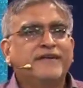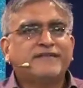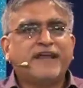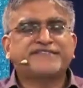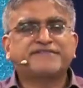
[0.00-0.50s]

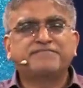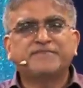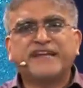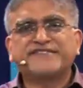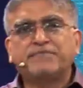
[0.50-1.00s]

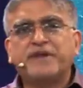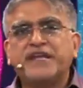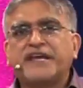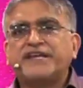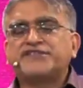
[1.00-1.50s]
That's the
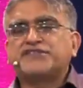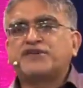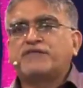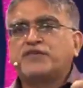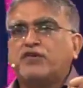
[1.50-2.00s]
medication
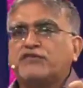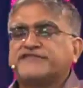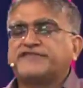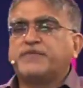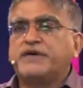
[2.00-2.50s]
of
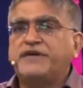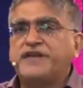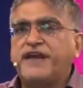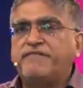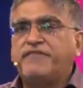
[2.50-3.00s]
God's
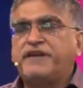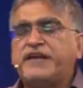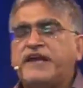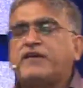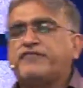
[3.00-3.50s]
word. Every
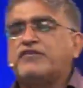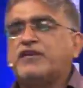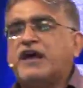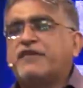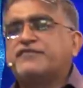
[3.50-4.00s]
day of your
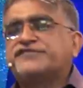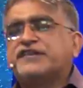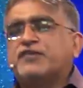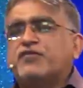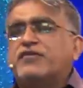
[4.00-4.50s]
life, you
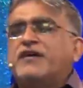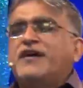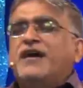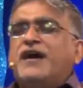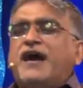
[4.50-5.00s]
say, Lord,
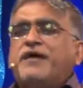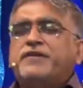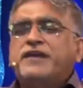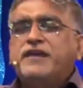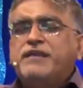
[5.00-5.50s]
I'm
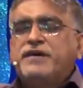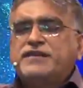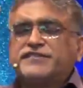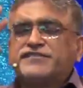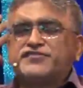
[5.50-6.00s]
healed by
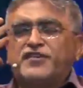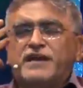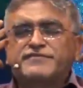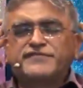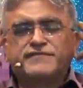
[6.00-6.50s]
the
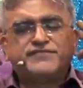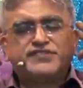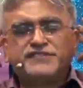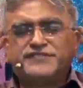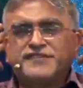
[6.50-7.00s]
stripes of
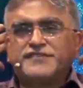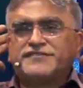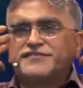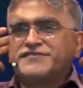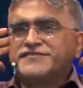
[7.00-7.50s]

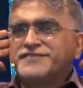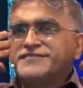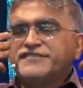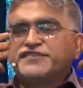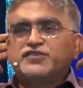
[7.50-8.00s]
Jesus.
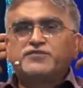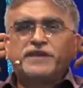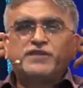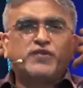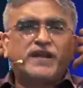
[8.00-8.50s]
That's a good
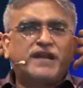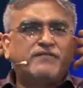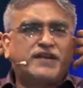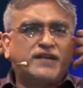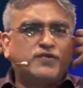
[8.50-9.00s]
man. You can
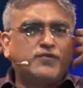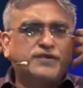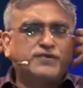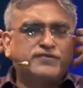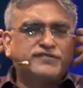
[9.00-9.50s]
never take an
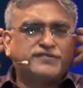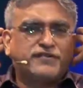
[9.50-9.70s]
overdose